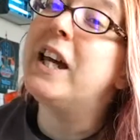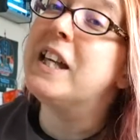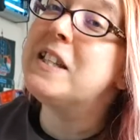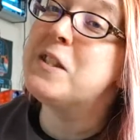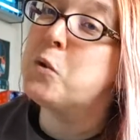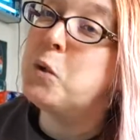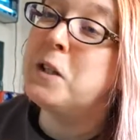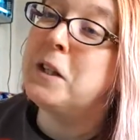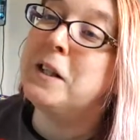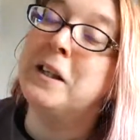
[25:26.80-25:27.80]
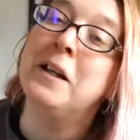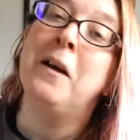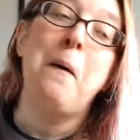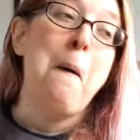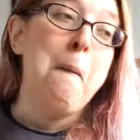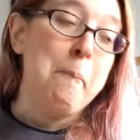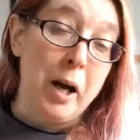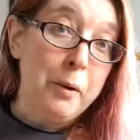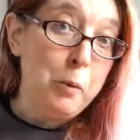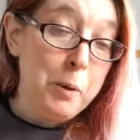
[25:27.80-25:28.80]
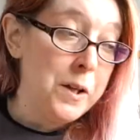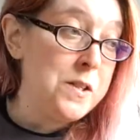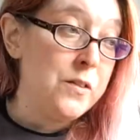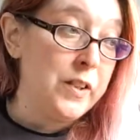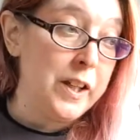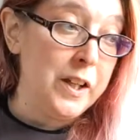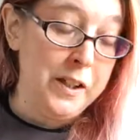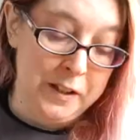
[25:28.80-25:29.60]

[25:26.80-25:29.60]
gets sorted. But I will persevere.